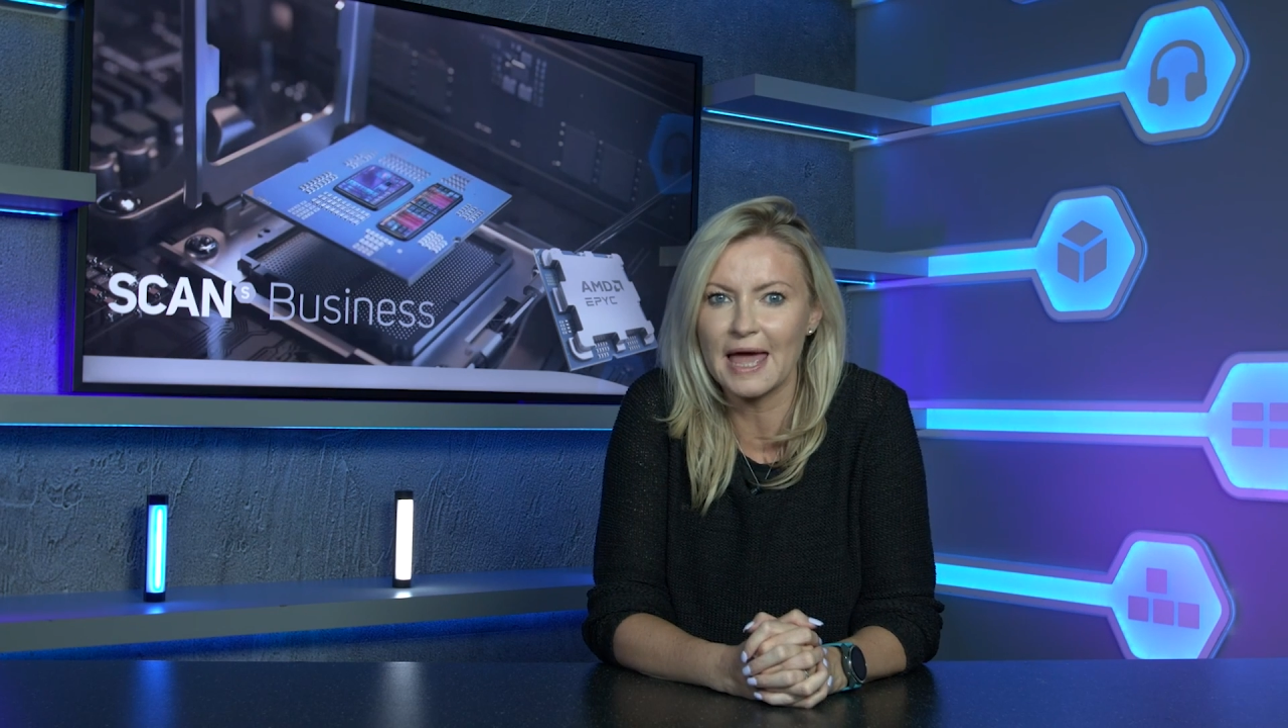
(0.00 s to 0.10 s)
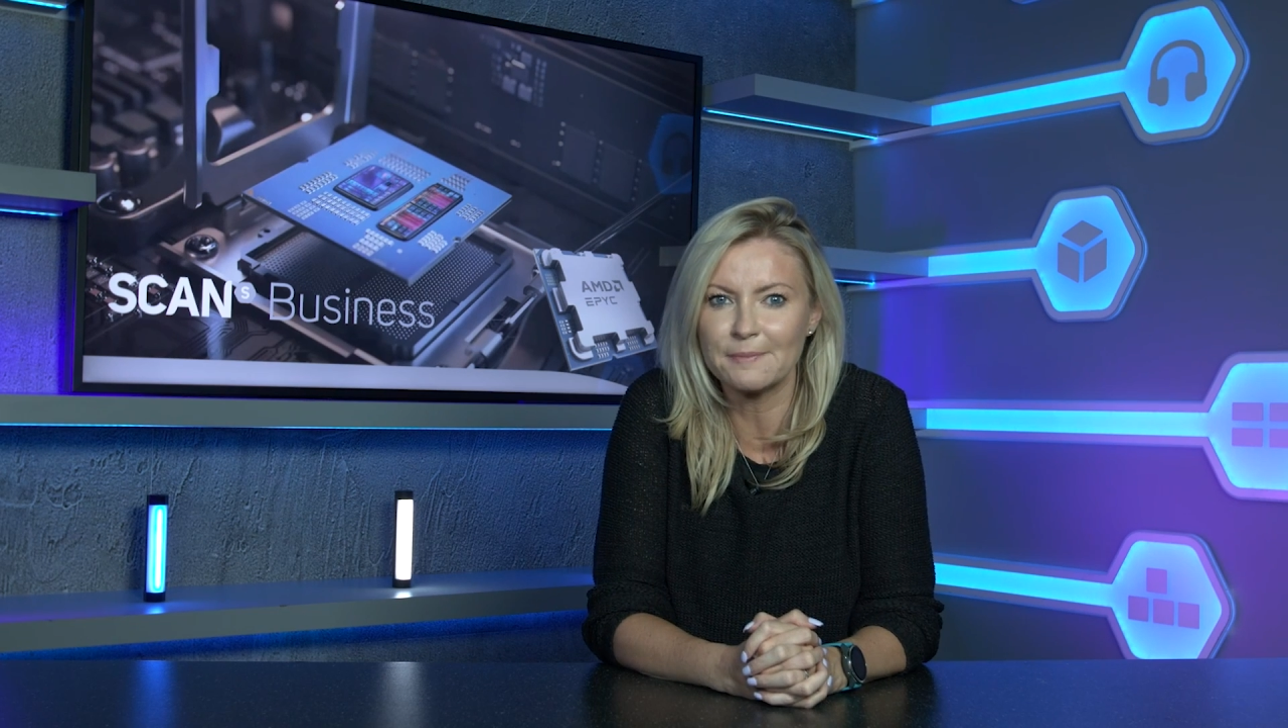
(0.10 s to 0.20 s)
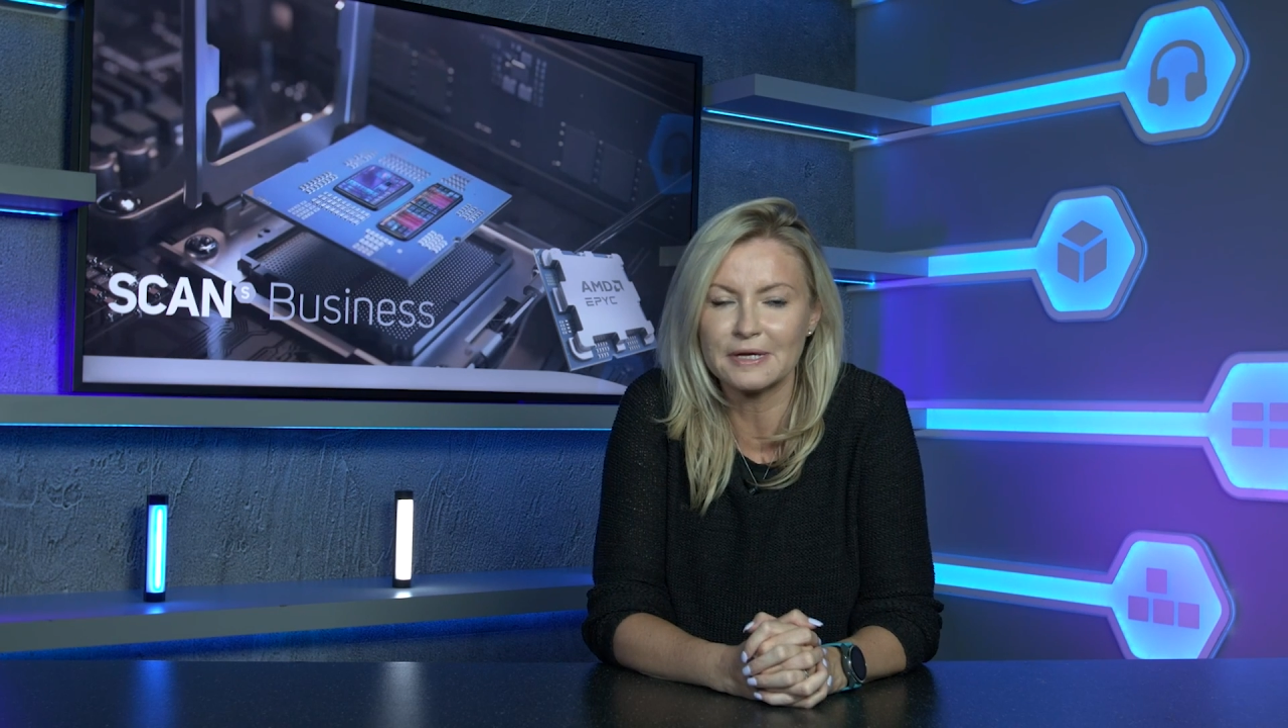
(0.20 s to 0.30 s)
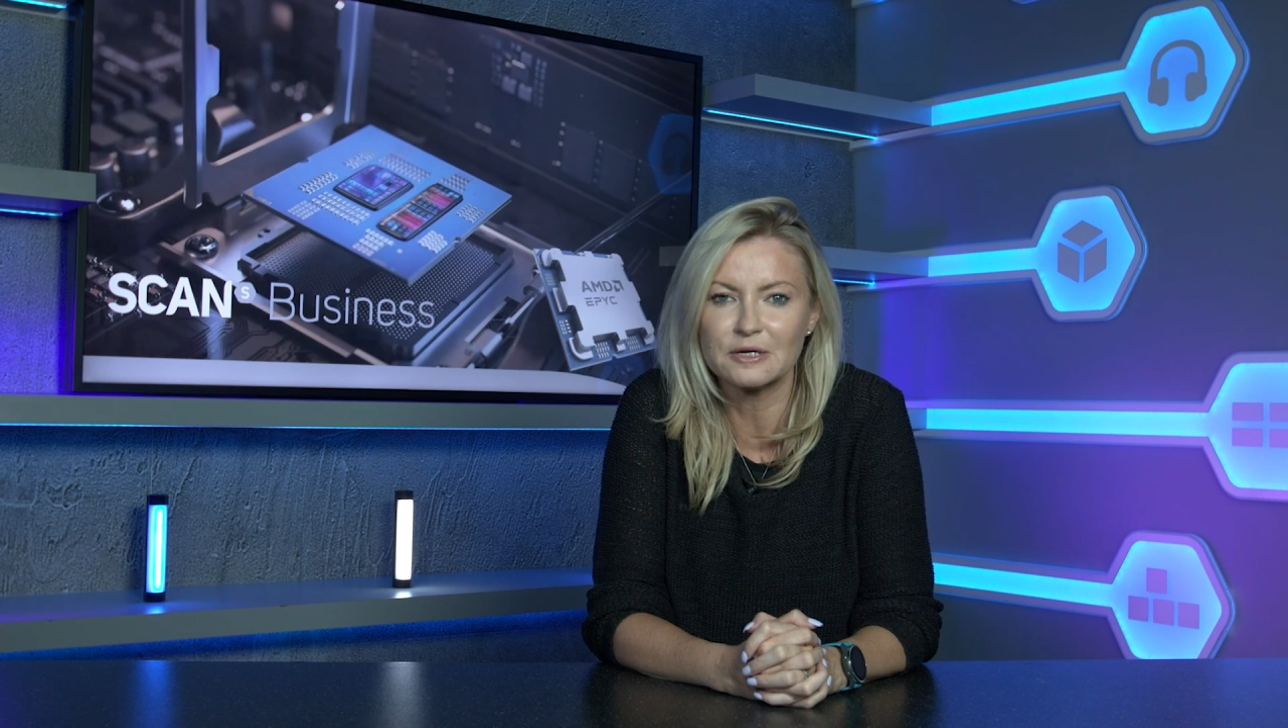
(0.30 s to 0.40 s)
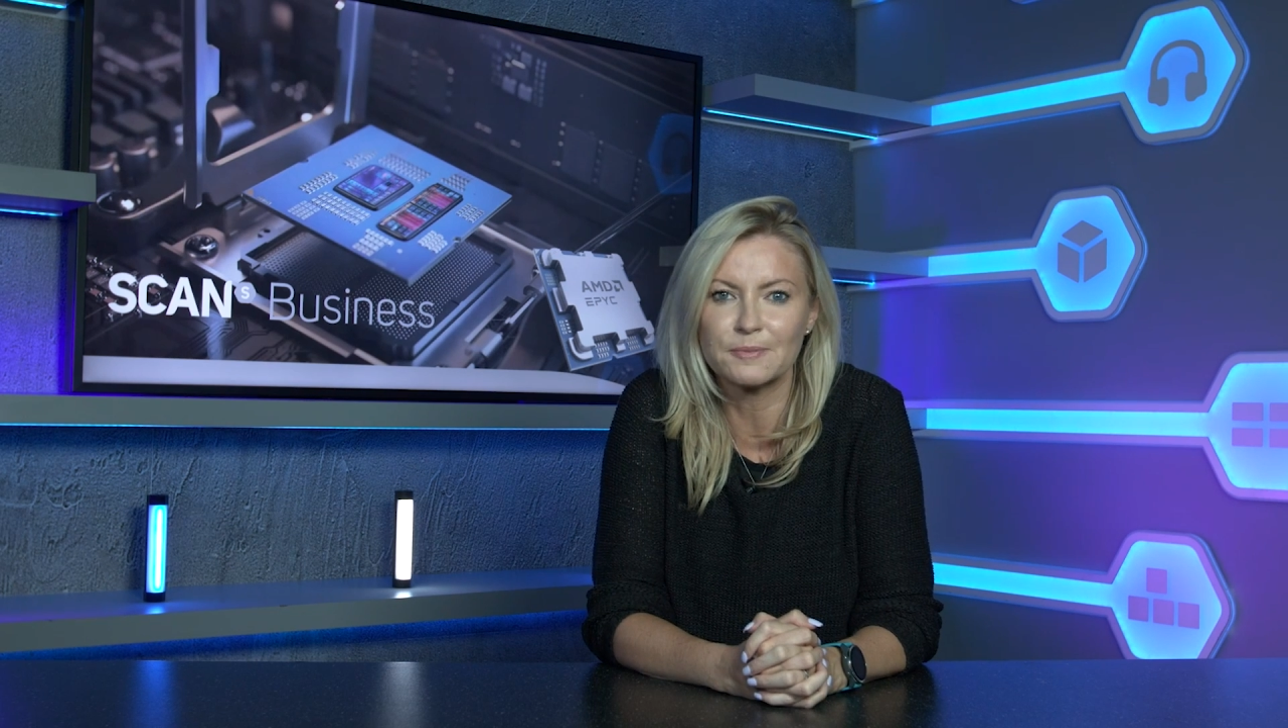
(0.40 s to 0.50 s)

EPYC